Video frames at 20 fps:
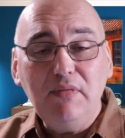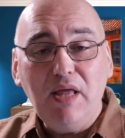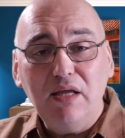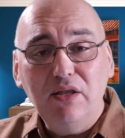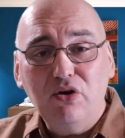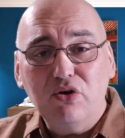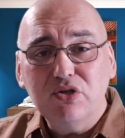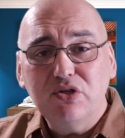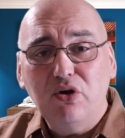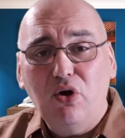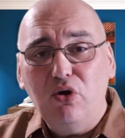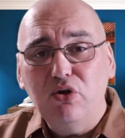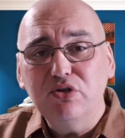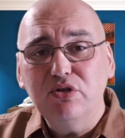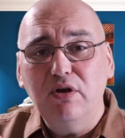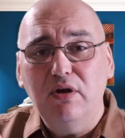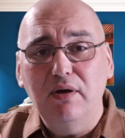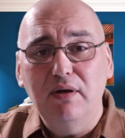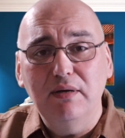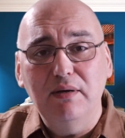there's
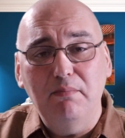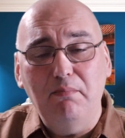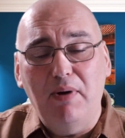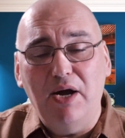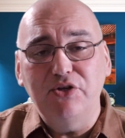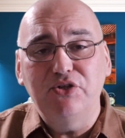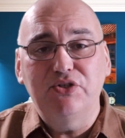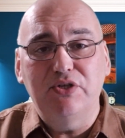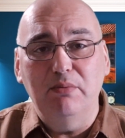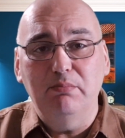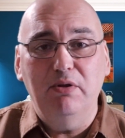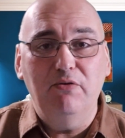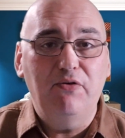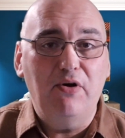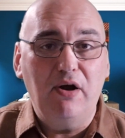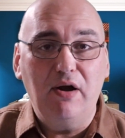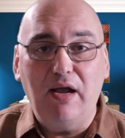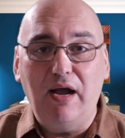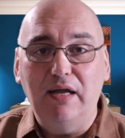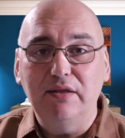also much
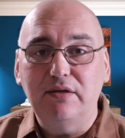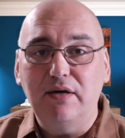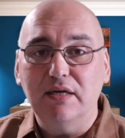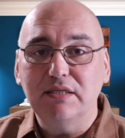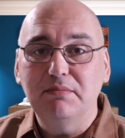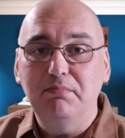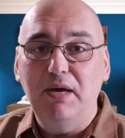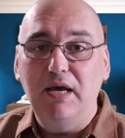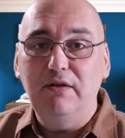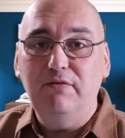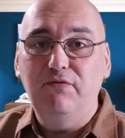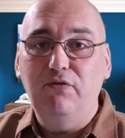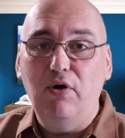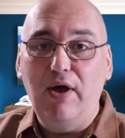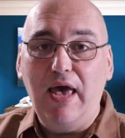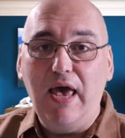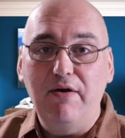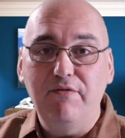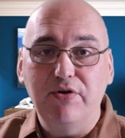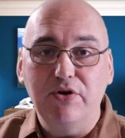simplified contracts made
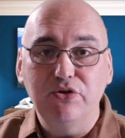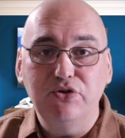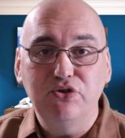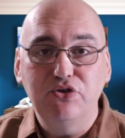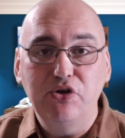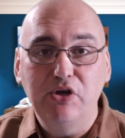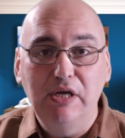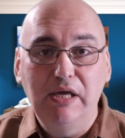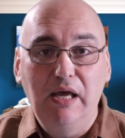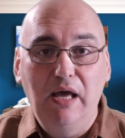for average